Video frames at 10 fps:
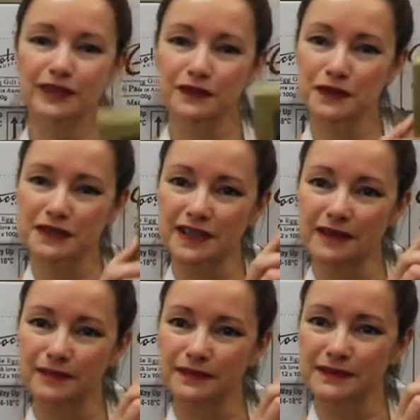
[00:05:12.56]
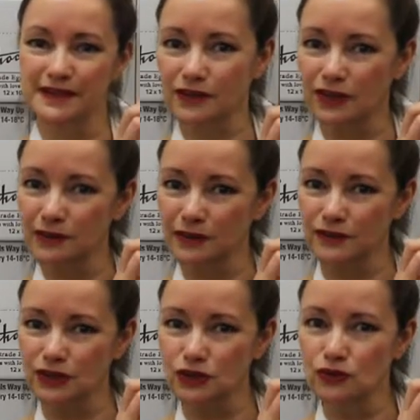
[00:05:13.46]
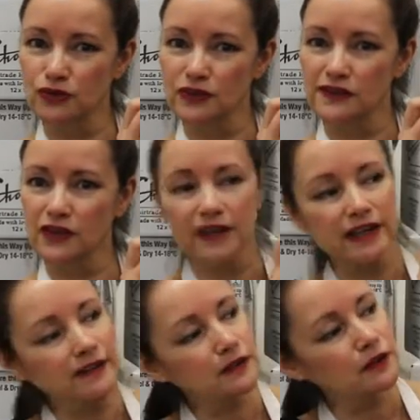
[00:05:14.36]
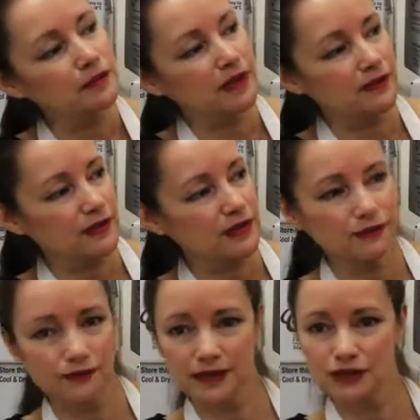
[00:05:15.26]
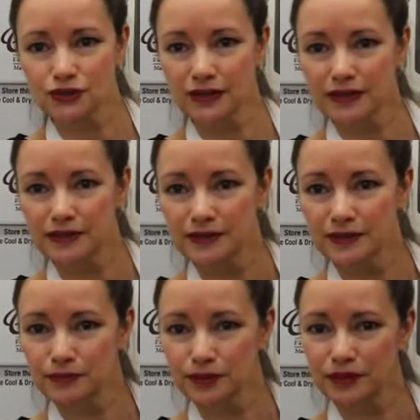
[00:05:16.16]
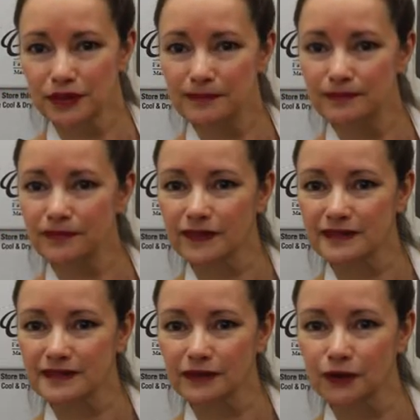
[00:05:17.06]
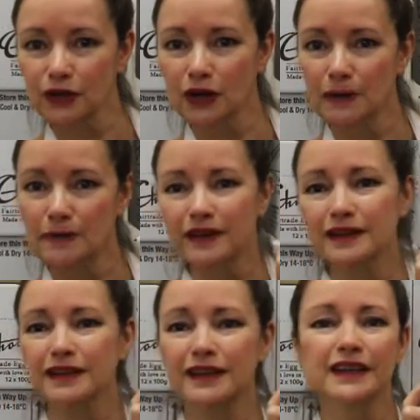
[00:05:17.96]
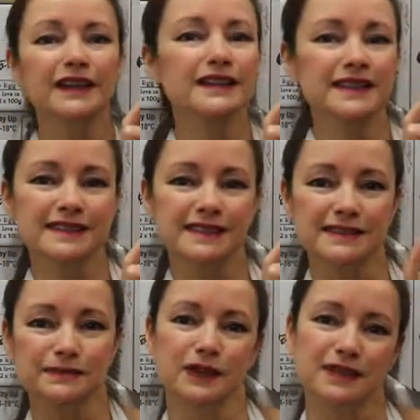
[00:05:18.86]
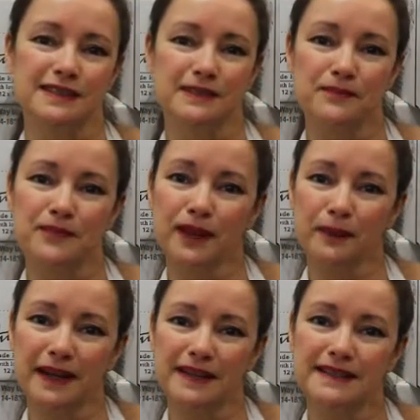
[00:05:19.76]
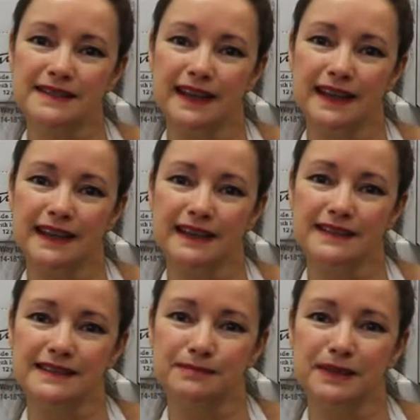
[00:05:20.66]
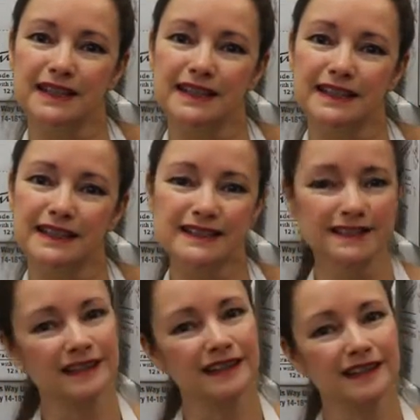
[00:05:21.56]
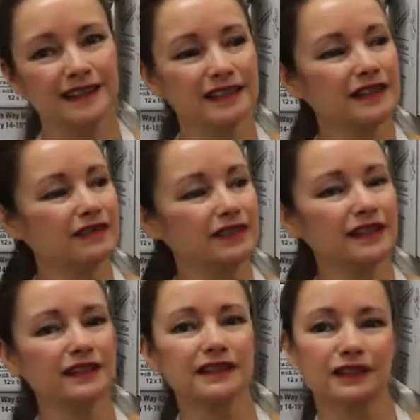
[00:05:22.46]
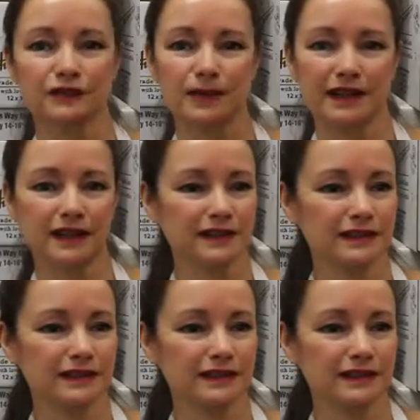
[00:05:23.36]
First up is a great one for children, so they can learn about the Fair Trade program. There's the logo up there. It's We've got some bunnies and mini eggs in a lovely little gift pack.